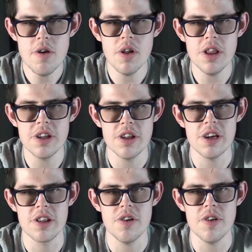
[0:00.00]
all the
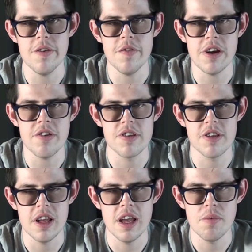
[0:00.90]
exclusive figures
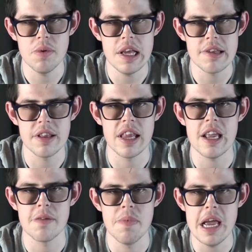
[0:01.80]
released in,
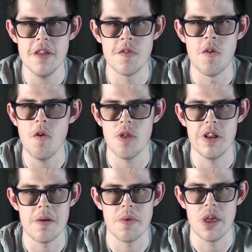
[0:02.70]
like, May the 4th
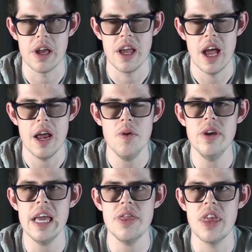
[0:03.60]
and everything? I
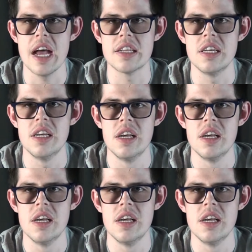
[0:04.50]
don't get that.